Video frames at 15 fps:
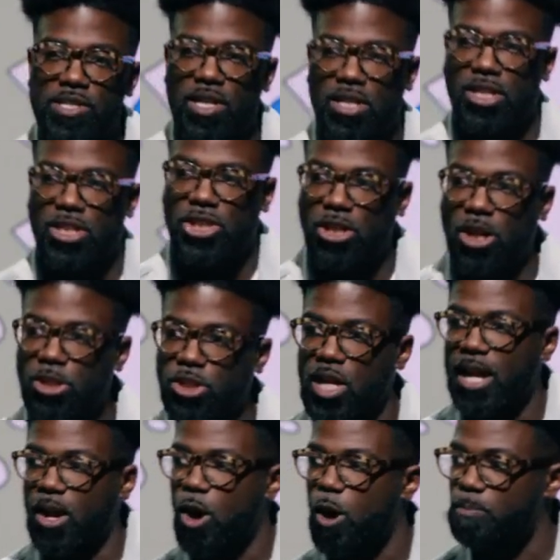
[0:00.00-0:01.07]
in a church
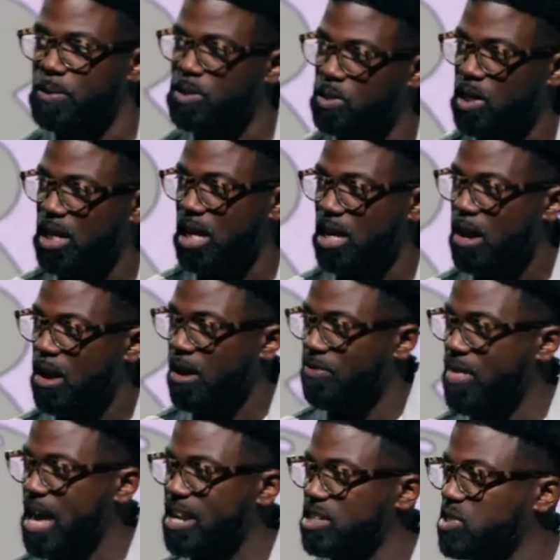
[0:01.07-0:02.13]
like Hope City
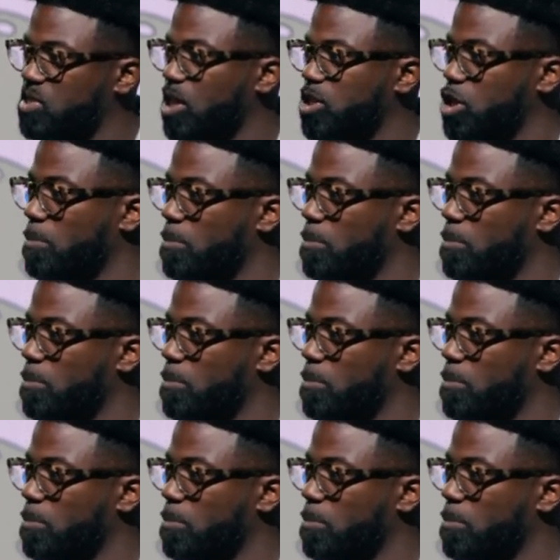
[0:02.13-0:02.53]
that is such a